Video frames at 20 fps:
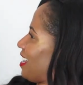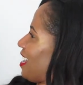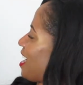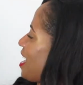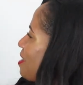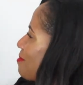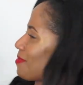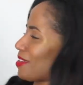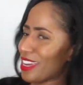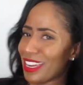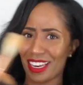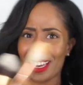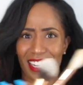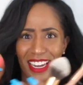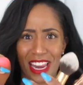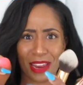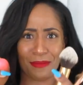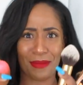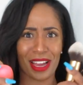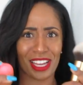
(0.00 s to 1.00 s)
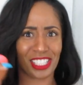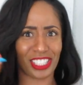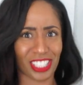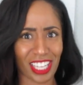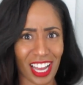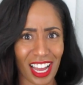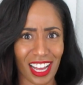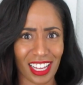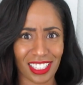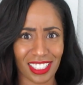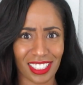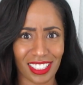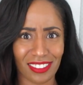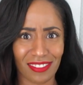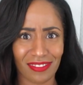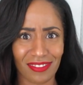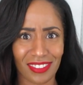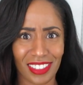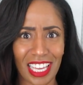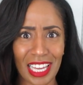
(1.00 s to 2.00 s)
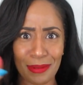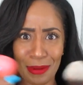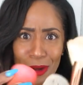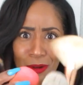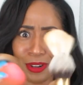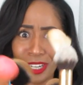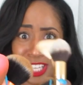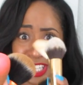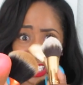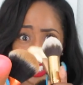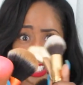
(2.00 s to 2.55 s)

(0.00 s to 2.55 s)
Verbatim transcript: I mean, am I shocked? Am I really